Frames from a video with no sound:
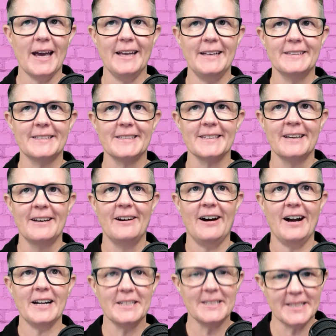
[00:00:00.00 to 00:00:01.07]
And
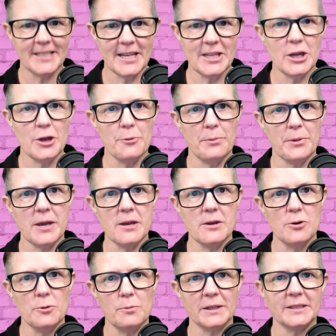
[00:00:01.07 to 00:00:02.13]
I can see the
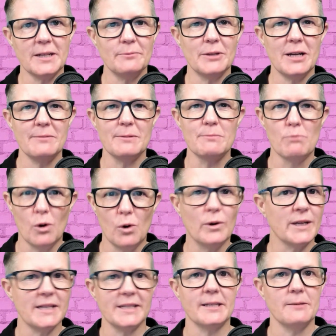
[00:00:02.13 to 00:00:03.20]
appeal, but sometimes more
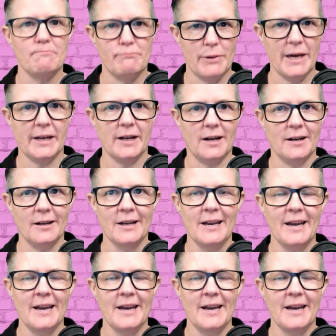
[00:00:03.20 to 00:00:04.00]
isn't better.